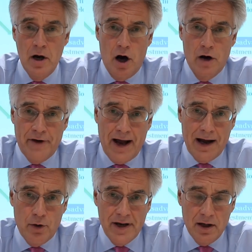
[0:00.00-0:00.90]
of
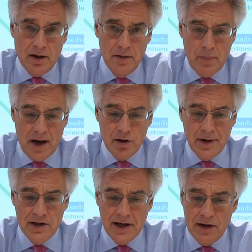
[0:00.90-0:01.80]
how it can
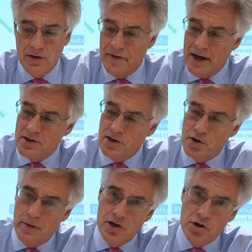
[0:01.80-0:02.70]
migrate out of that
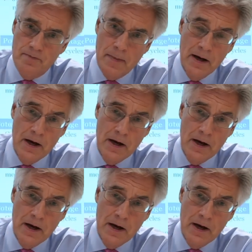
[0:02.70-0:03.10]
situation.